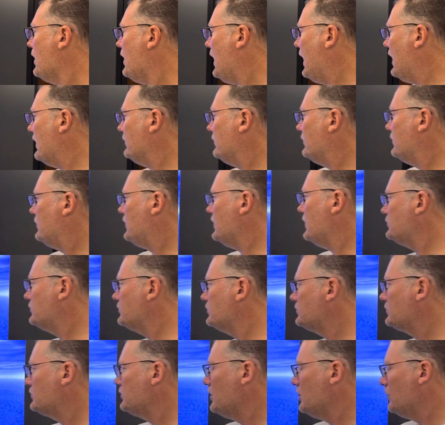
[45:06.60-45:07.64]
and this
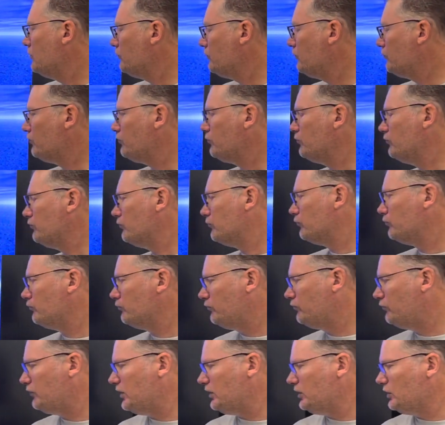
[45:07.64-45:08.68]
is
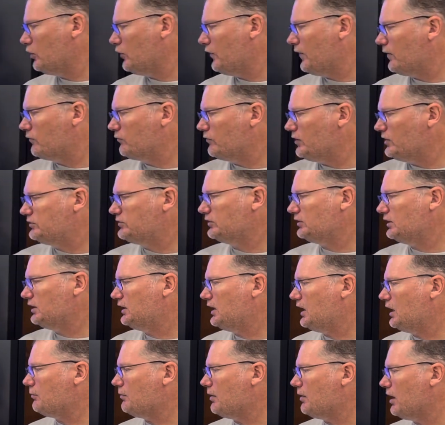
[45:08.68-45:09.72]
video that recently
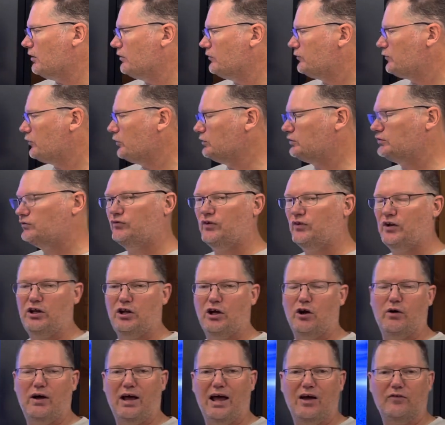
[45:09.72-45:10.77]
came out, first
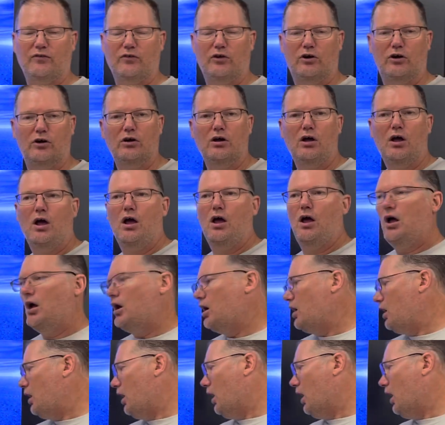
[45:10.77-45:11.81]
video ever
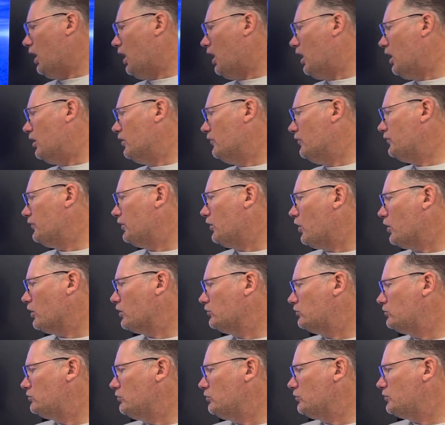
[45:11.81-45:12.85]
of an
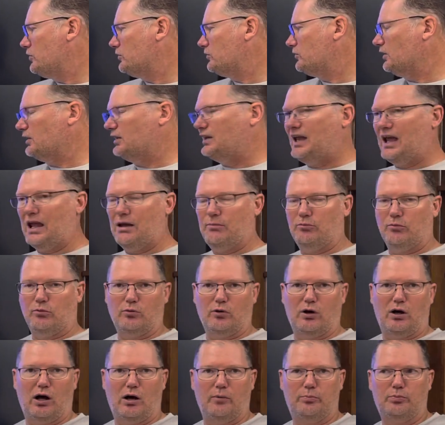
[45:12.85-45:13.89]
Architeuthis that came
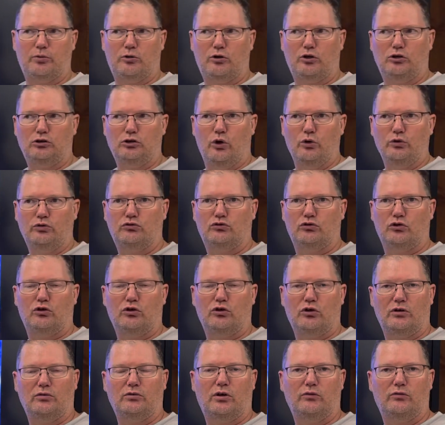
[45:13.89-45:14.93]
up
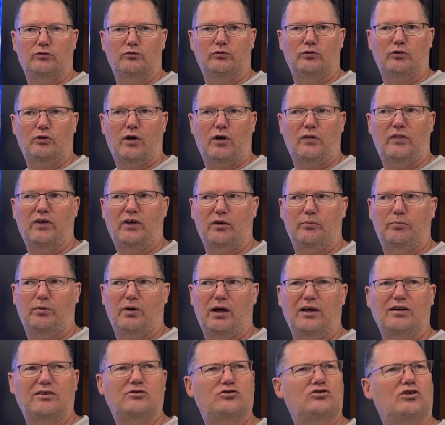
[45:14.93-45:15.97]
closer. Uh, uh, I think
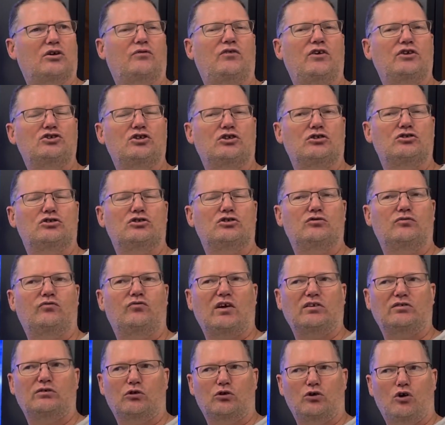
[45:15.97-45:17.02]
actually a fishing
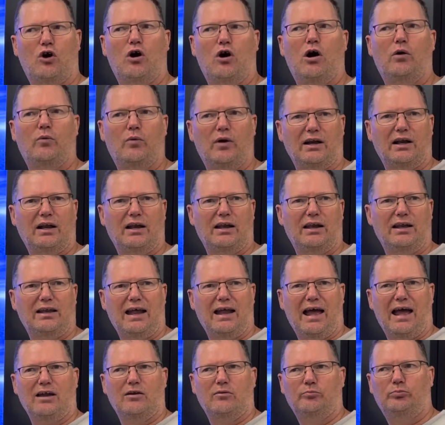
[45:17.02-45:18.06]
vessel caught one in a
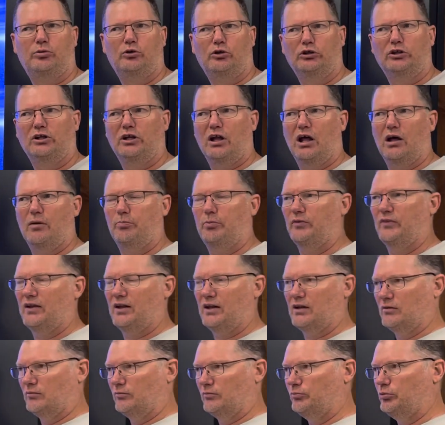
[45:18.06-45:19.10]
net and pulled it up, but they
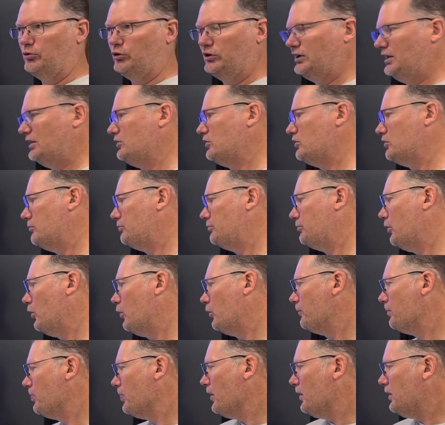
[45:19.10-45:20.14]
didn't pull it into the
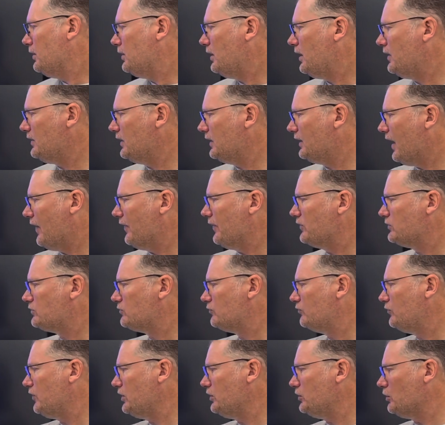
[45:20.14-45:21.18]
boat. And they got this
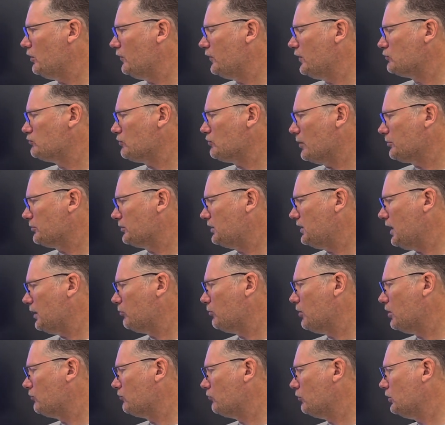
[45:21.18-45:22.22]
video, they dropped the
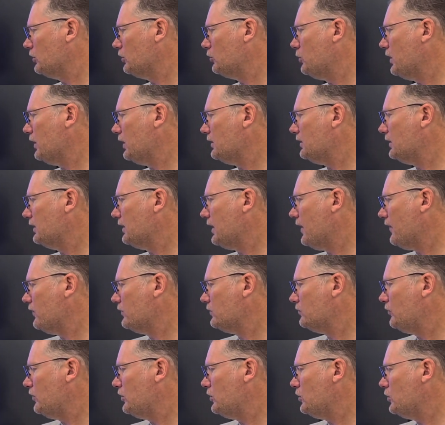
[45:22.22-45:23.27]
camera in really quick, and they got this
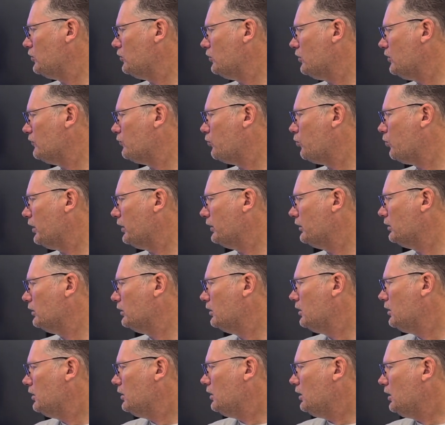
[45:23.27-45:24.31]
video of one
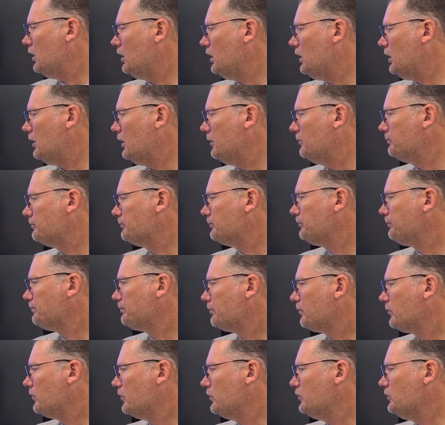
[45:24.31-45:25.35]
um,
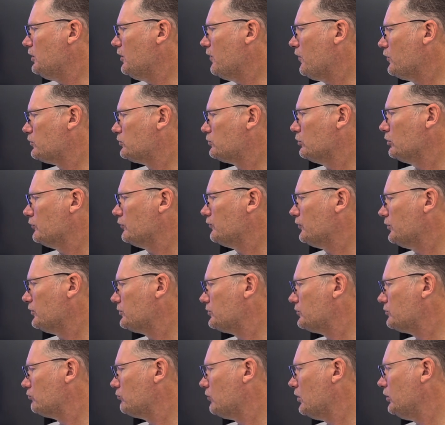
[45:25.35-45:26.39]
near the
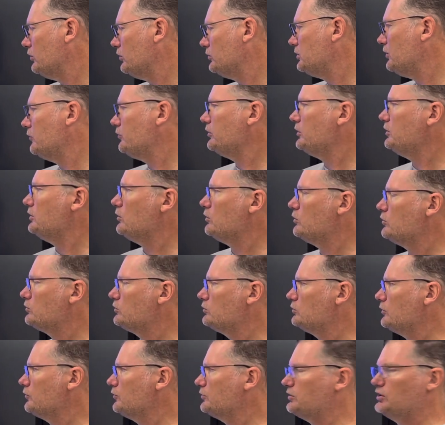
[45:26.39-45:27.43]
surface, relatively near the
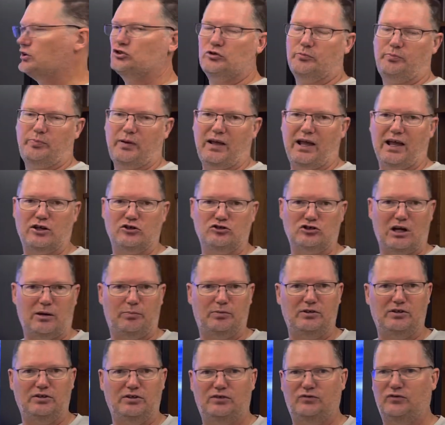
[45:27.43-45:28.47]
surface, in Japan,
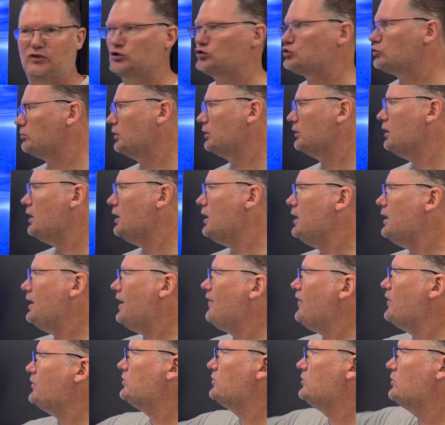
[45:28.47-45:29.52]
Japanese fishermen. And
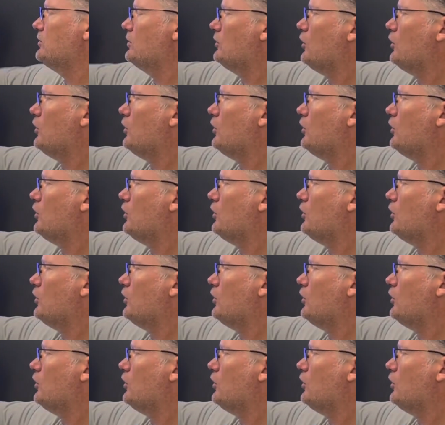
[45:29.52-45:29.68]
this is an